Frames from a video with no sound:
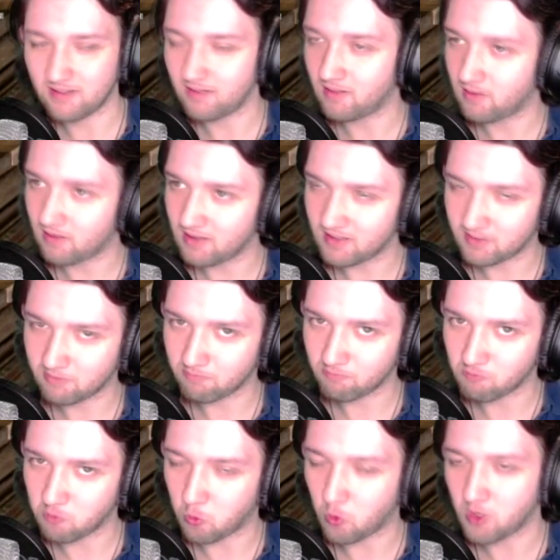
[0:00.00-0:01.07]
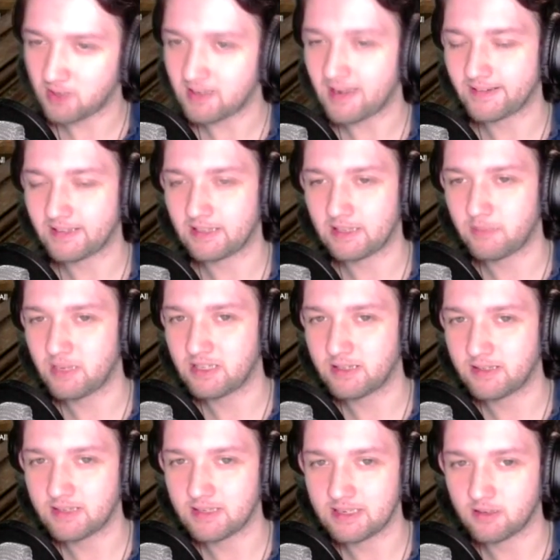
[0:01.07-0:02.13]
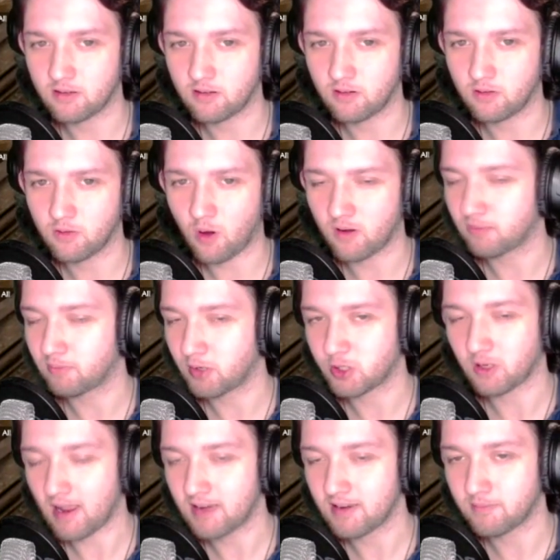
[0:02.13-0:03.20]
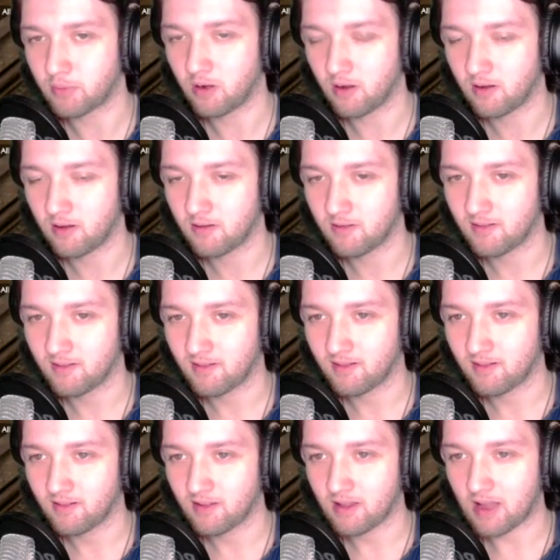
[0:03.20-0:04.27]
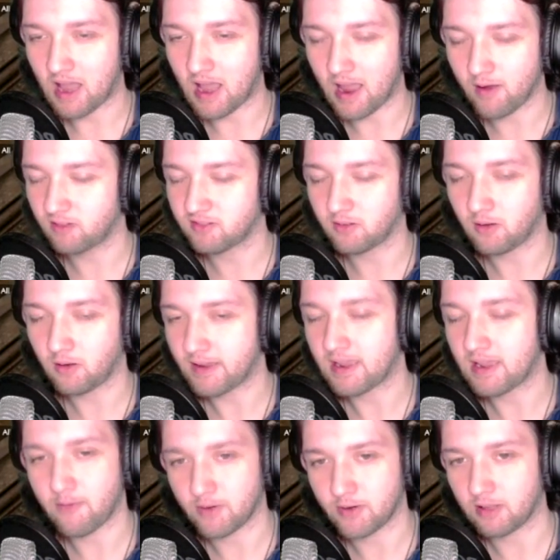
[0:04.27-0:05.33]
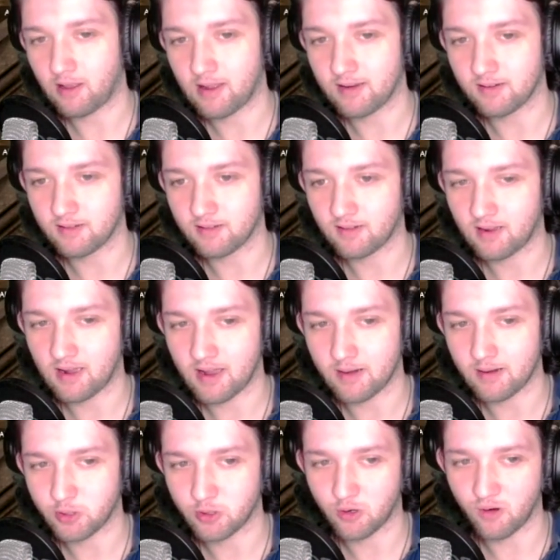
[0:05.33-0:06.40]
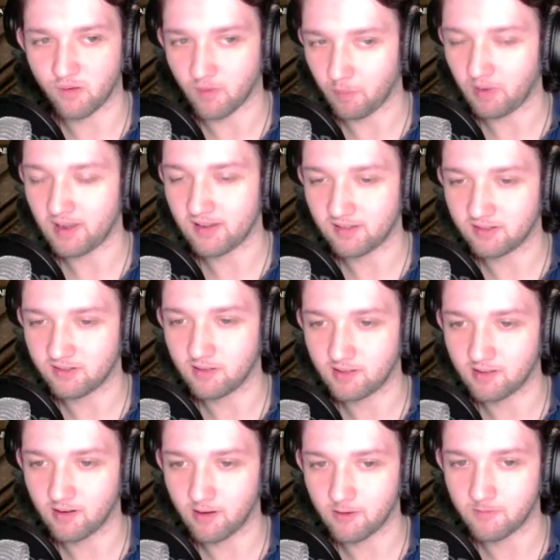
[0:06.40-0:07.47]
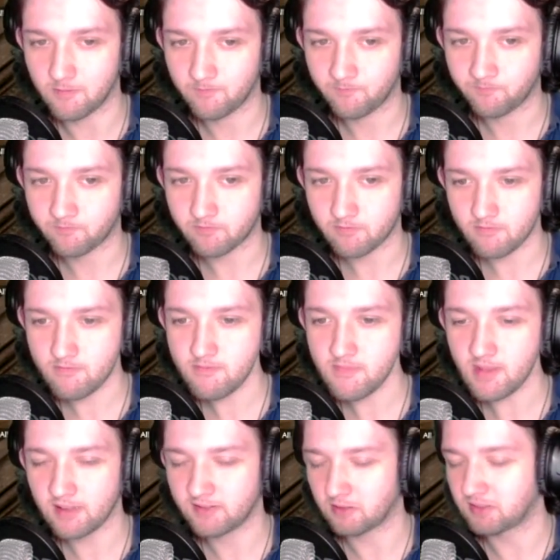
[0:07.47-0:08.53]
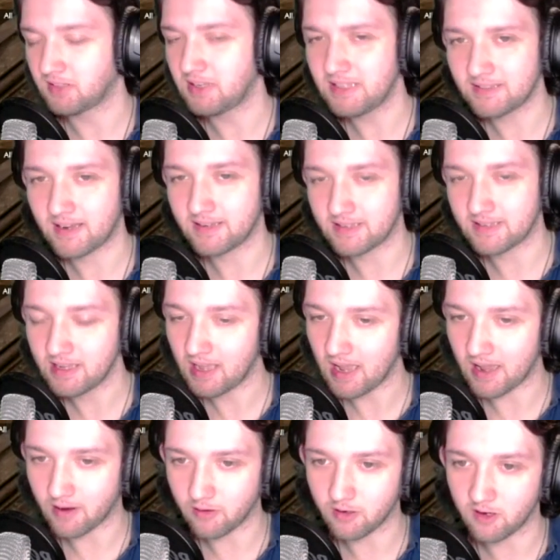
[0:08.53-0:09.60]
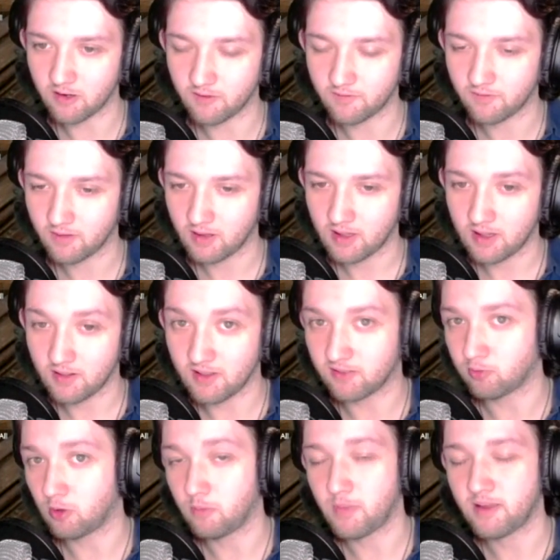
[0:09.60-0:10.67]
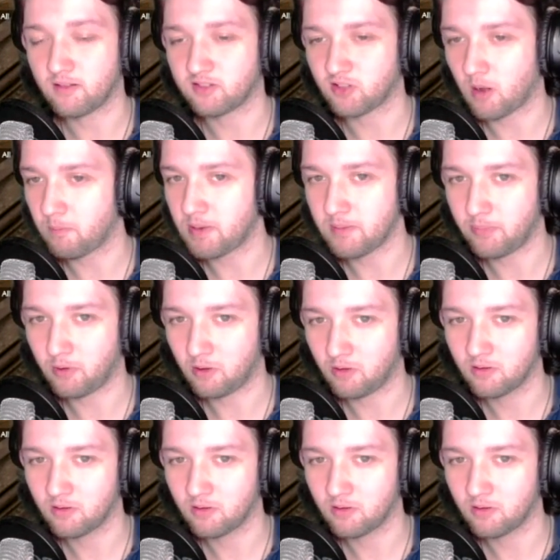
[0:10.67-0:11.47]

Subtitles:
this would technically mean you'd need not as much land, but I also like having land, and I'm sure other players do too. So it's a neat idea. I don't know if this will stop people